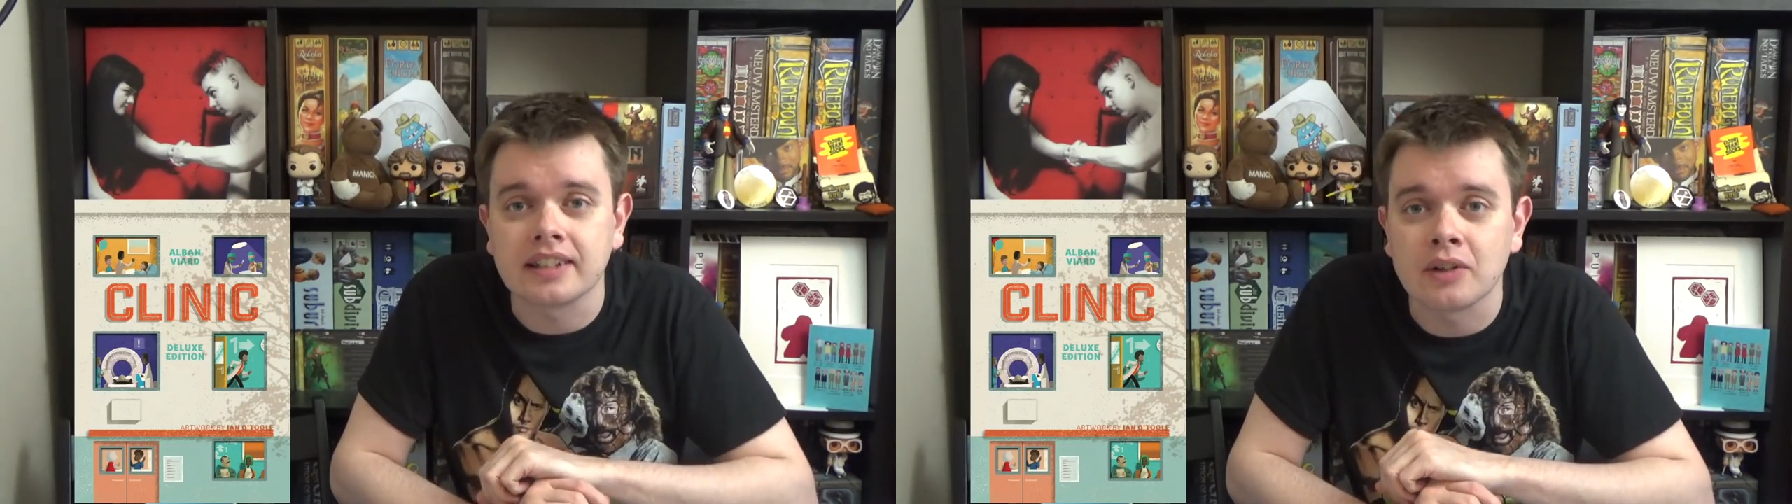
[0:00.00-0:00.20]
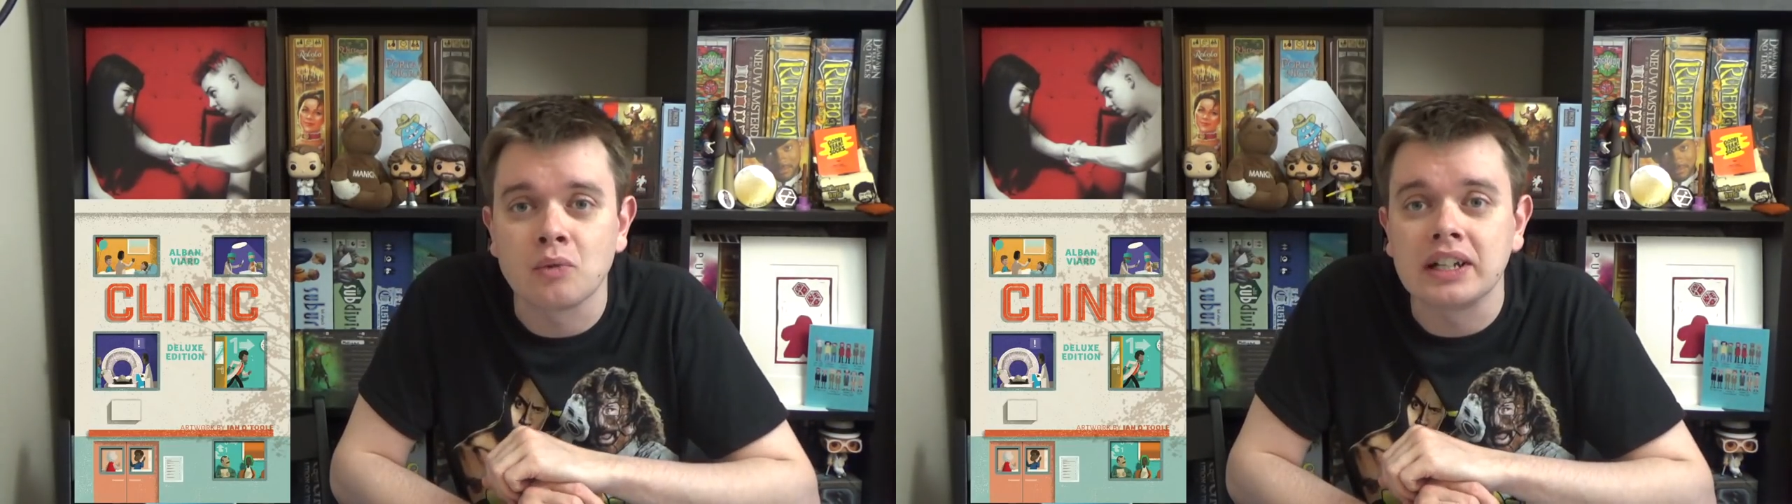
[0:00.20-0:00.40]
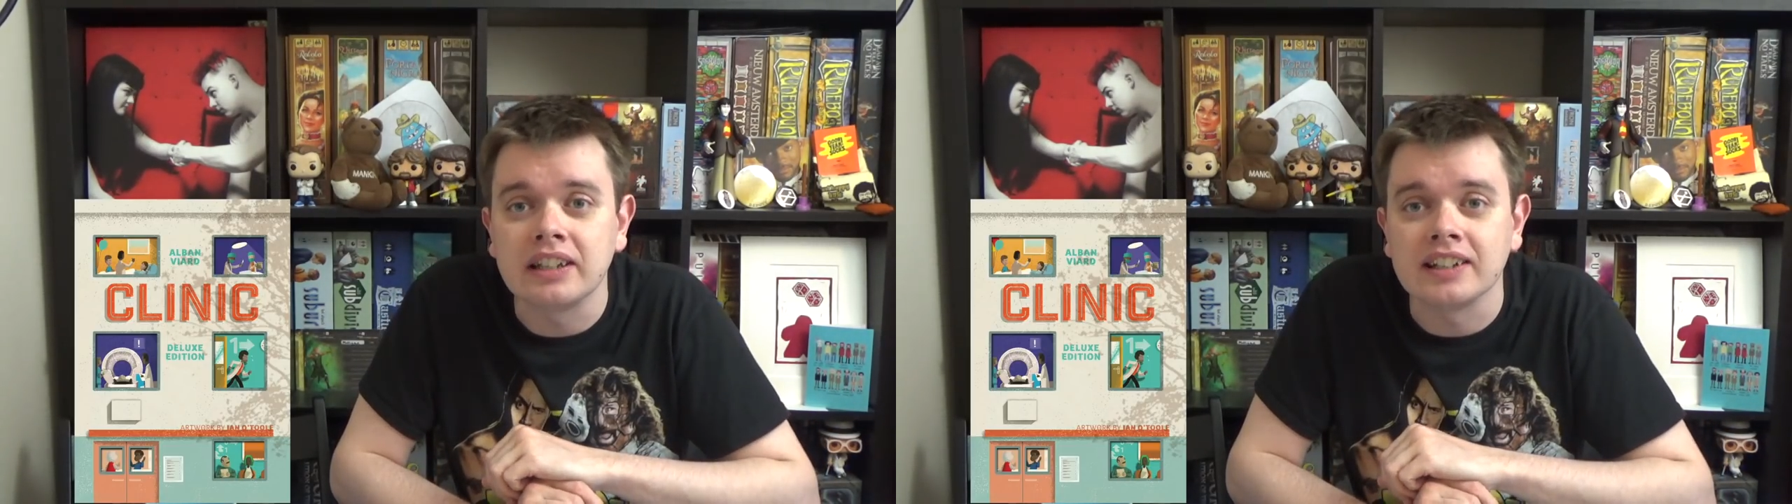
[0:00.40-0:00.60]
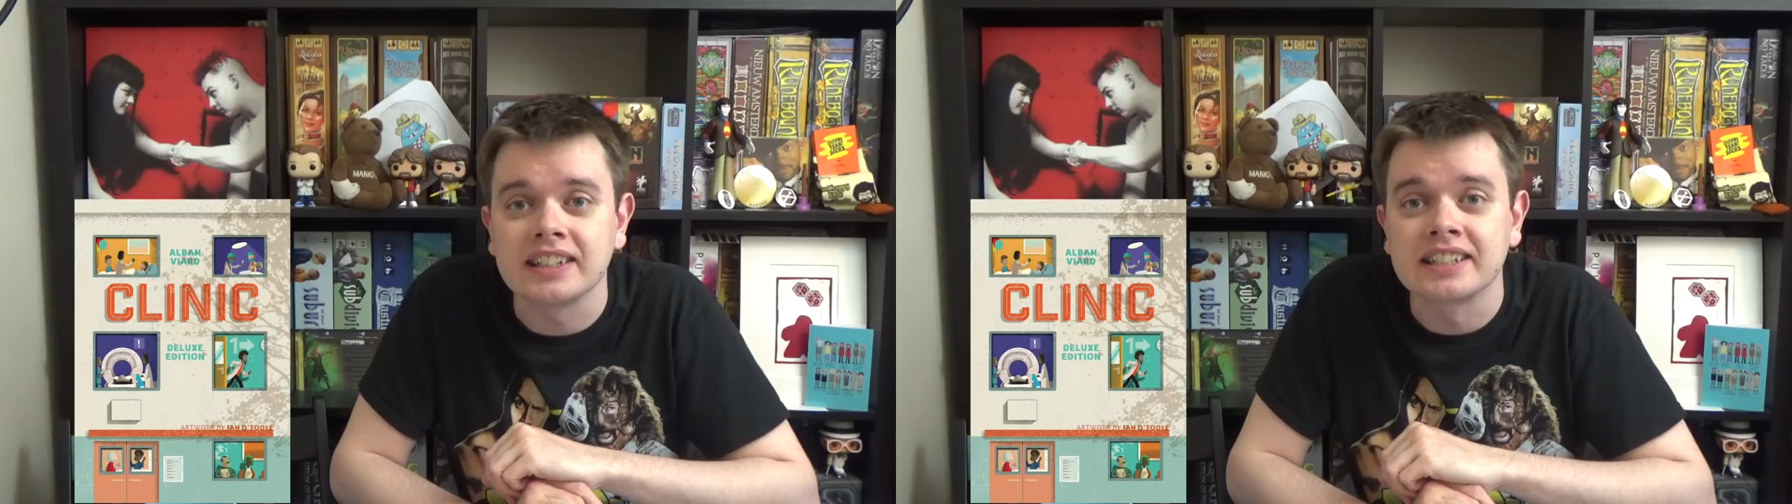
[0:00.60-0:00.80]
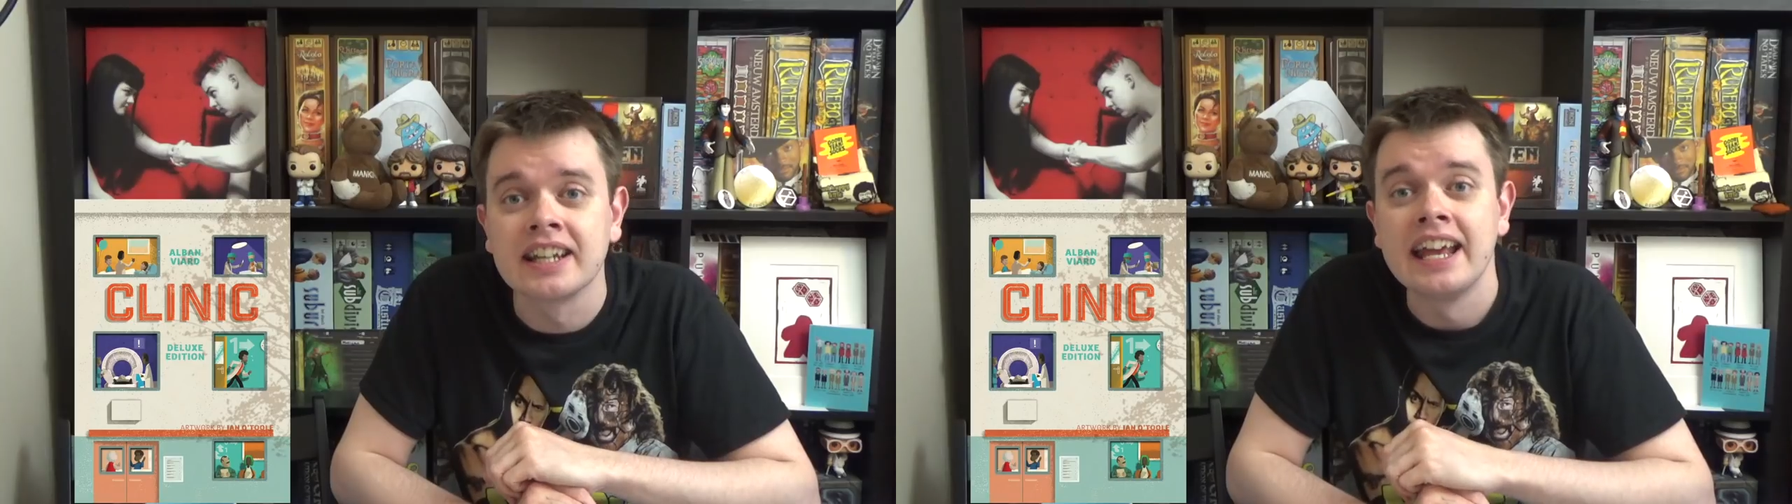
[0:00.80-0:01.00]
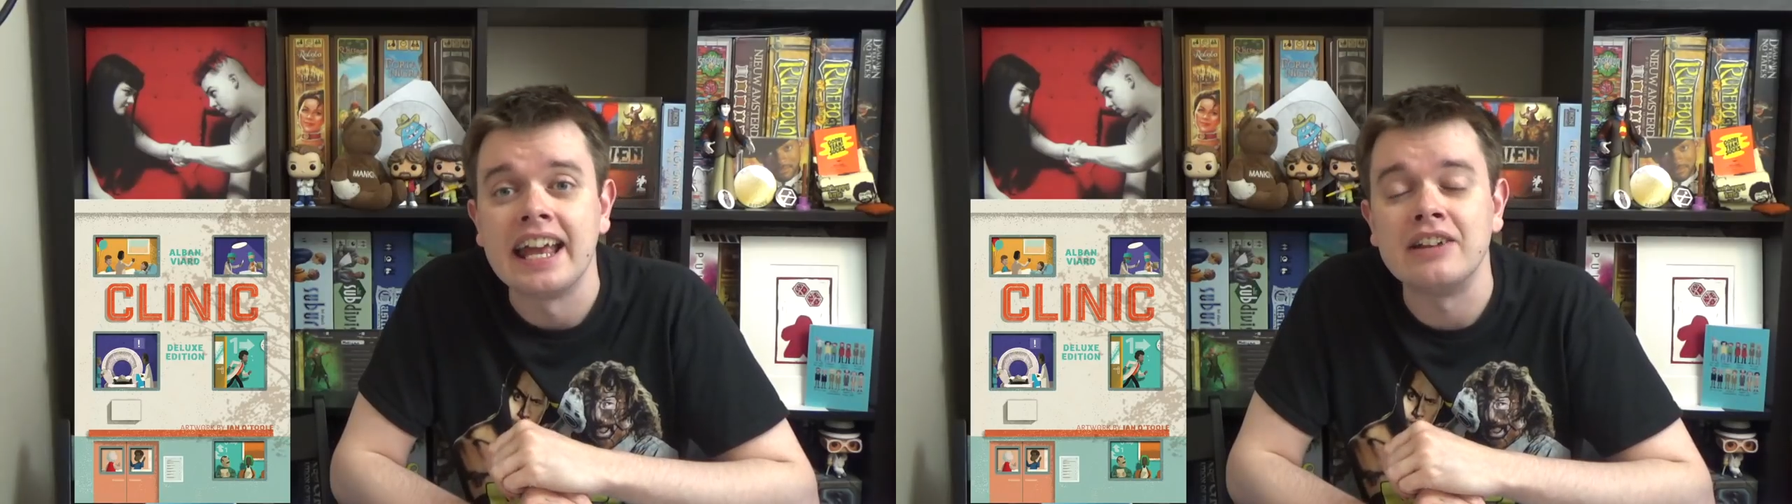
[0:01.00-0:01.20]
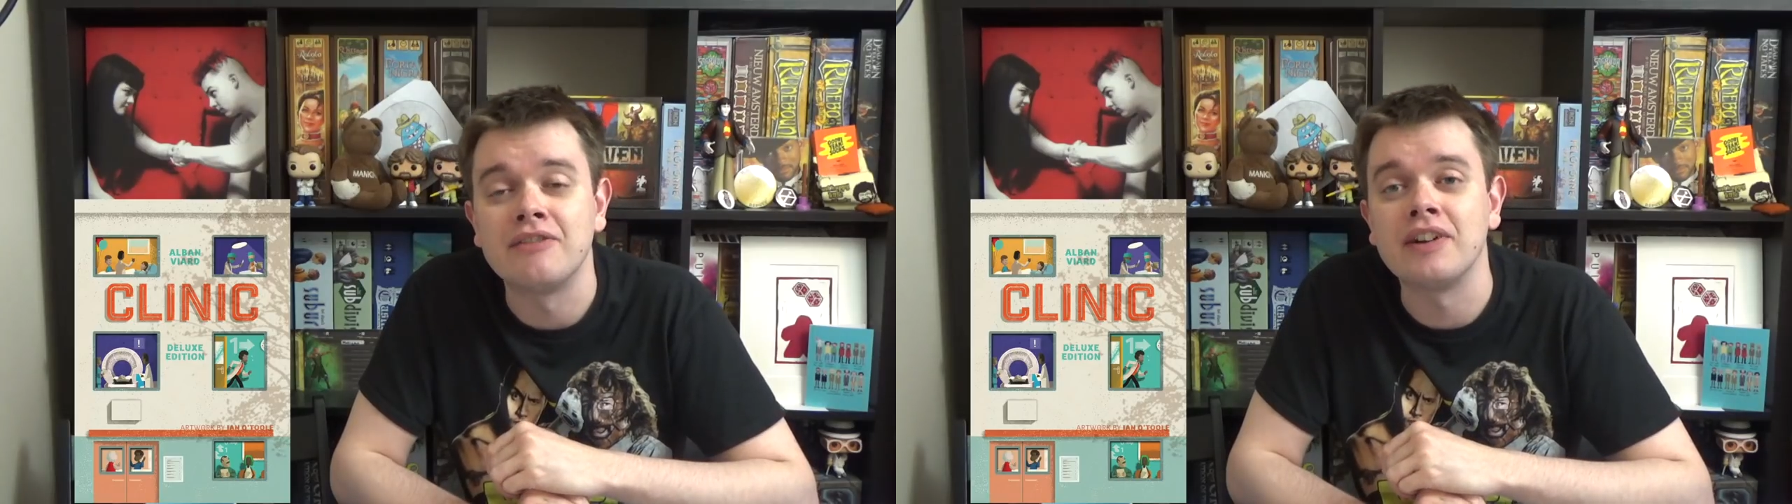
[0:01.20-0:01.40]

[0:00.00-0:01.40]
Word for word: I realised in